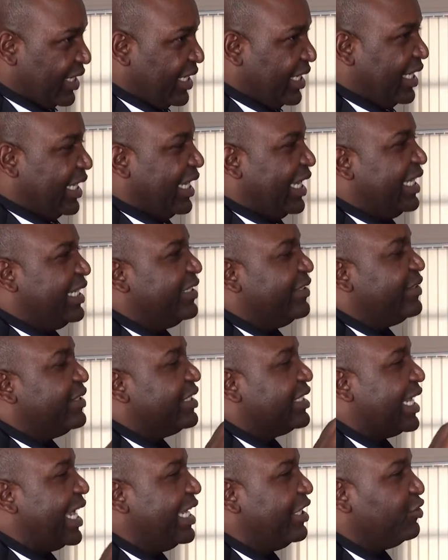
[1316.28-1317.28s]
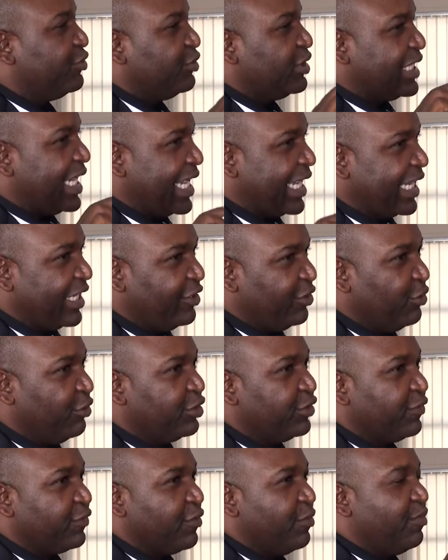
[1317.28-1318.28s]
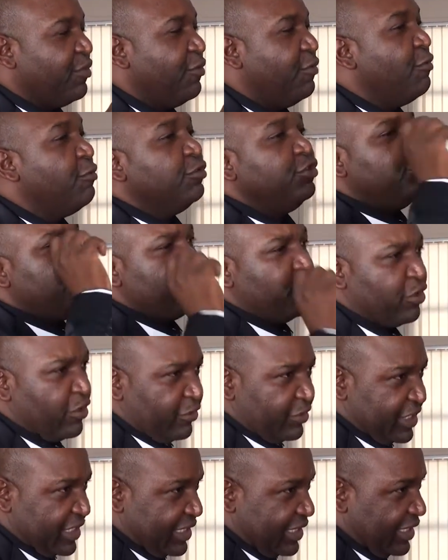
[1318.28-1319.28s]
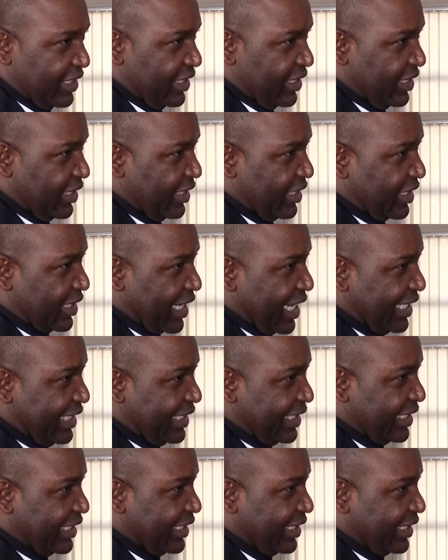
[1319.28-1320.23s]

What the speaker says: And try to target those from good journals, right?